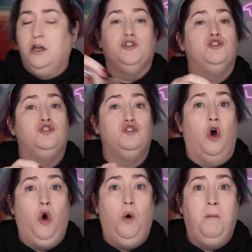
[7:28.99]
so
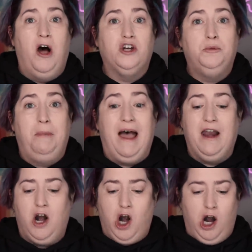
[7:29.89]
much
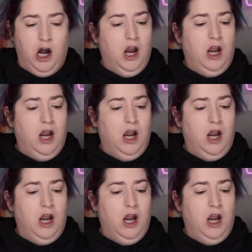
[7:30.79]
better.